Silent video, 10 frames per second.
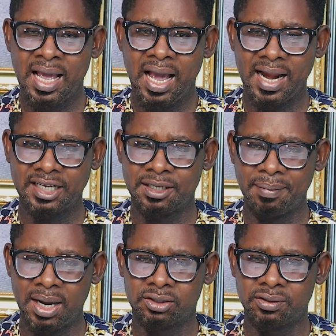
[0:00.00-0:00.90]
And as a
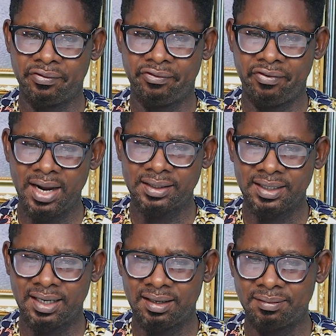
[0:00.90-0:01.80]
matter of fact,
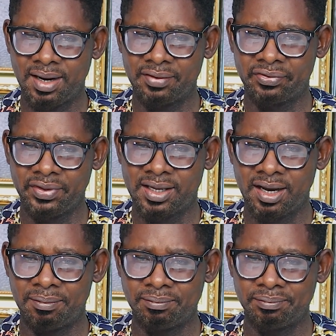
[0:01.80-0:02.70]
I think
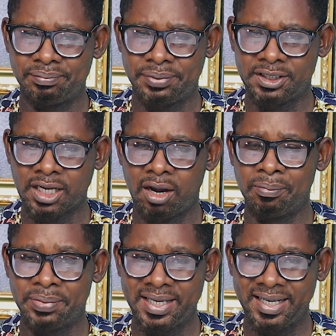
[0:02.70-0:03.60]
Peter
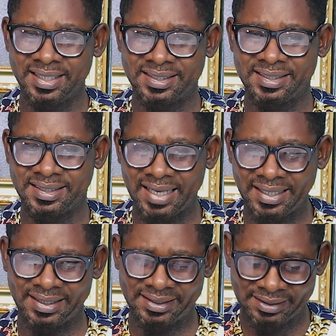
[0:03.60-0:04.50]
Obi is
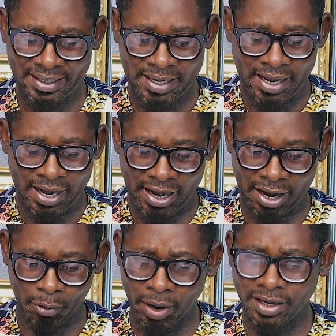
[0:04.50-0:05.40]
saying,
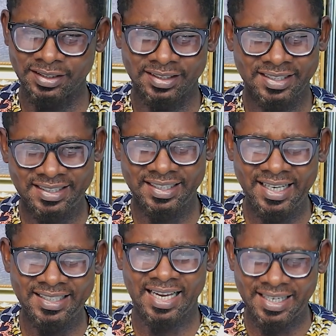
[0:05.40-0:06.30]
well, this
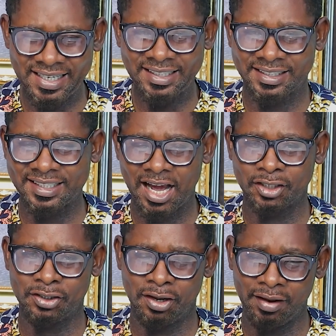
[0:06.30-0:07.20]
is an
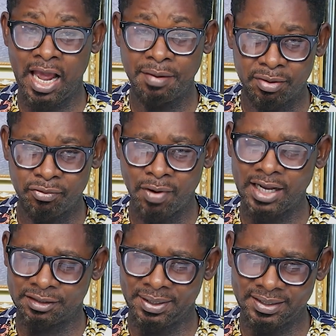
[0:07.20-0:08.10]
international
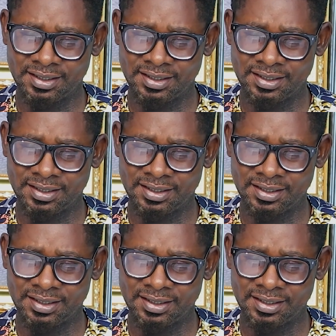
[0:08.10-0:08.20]
embarrassment.